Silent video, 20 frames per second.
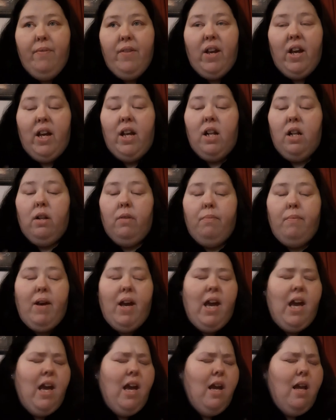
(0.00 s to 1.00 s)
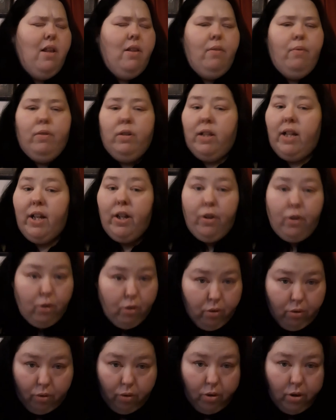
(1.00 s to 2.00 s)
And man, were they
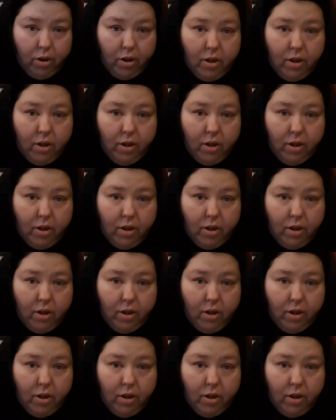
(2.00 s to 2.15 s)
good.